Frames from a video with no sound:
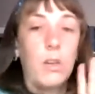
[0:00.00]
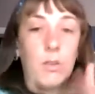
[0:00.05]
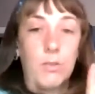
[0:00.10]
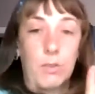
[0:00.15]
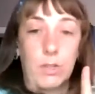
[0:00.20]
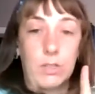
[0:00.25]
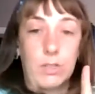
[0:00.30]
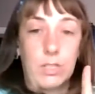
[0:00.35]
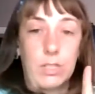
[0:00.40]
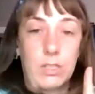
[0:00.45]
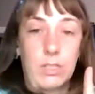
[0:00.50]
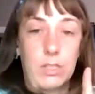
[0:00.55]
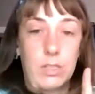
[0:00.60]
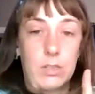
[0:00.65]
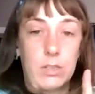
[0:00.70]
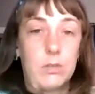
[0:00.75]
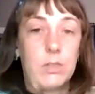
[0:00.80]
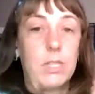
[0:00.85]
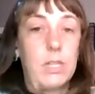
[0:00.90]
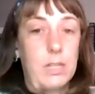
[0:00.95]
First thing to
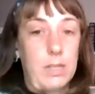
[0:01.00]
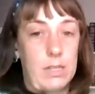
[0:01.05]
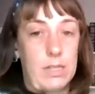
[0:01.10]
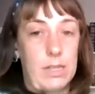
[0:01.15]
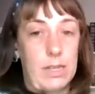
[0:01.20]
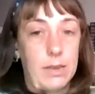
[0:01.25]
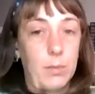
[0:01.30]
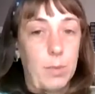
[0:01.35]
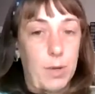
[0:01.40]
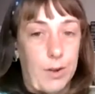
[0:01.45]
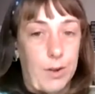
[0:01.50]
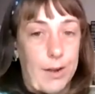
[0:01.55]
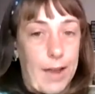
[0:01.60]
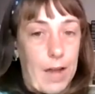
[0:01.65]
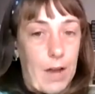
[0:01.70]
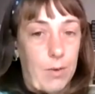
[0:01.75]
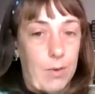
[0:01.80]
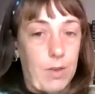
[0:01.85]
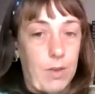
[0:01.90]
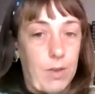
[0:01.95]
do, set the bird
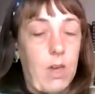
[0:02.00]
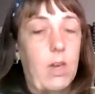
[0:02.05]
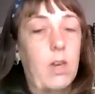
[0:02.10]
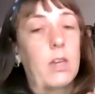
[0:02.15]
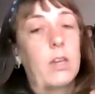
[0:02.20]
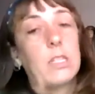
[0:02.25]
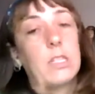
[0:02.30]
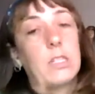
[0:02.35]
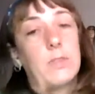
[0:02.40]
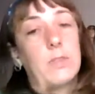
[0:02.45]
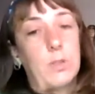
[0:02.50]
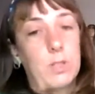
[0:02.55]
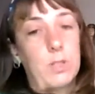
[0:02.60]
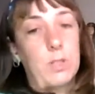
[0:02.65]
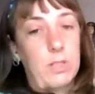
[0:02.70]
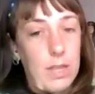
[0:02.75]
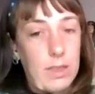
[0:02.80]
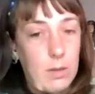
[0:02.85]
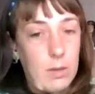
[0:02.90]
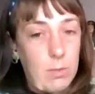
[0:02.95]
down. Because if you
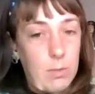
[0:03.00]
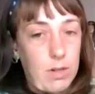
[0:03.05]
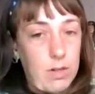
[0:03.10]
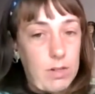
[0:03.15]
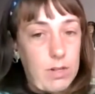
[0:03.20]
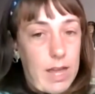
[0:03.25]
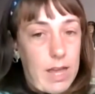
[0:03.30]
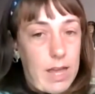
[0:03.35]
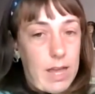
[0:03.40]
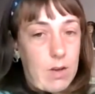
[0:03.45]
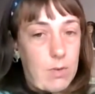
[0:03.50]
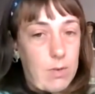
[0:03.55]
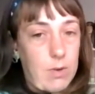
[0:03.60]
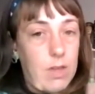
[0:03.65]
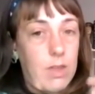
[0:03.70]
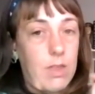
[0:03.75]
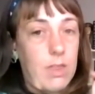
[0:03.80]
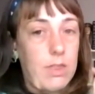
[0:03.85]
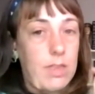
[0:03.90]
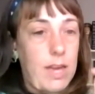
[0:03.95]
set the bird down,
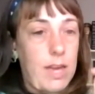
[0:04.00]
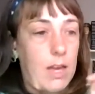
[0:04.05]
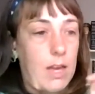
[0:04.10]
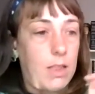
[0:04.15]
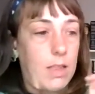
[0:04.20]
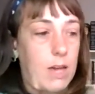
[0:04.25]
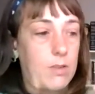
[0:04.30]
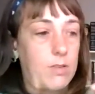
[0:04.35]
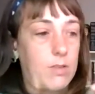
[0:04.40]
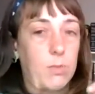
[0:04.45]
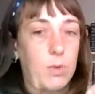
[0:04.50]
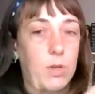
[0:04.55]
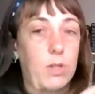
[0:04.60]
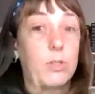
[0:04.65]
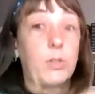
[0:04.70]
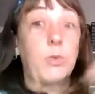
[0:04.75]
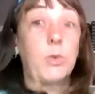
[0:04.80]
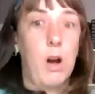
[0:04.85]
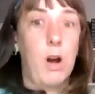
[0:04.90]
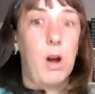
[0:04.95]
that allows the bird
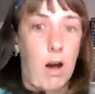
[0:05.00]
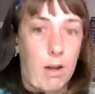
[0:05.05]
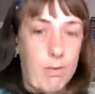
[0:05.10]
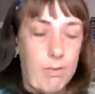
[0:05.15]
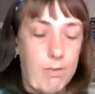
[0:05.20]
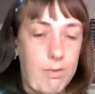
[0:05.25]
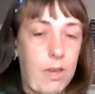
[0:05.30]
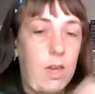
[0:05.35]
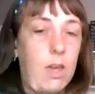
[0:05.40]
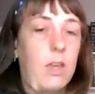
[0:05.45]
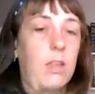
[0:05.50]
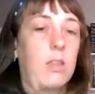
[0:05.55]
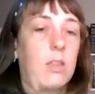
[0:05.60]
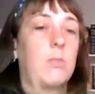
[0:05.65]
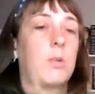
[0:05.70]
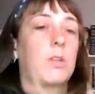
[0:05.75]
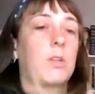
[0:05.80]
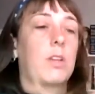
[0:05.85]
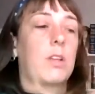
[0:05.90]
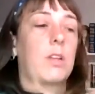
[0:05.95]
to cough. The
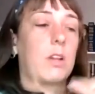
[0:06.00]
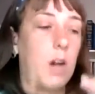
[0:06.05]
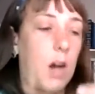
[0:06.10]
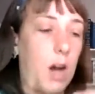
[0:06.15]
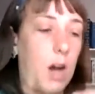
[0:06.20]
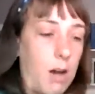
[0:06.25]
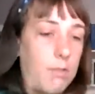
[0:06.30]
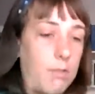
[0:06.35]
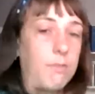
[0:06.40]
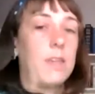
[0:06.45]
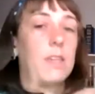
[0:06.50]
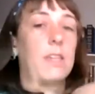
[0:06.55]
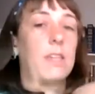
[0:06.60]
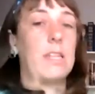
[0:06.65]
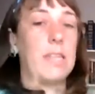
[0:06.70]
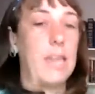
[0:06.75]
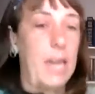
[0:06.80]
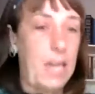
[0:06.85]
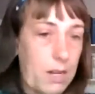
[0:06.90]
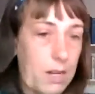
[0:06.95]
bird can cough, it
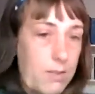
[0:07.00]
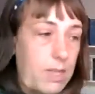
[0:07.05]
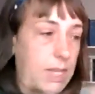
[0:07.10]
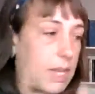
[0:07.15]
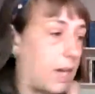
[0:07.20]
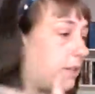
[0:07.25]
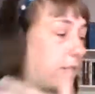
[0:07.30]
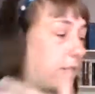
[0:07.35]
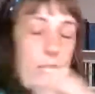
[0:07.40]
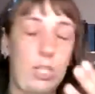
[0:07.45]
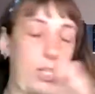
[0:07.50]
can get anything out, it can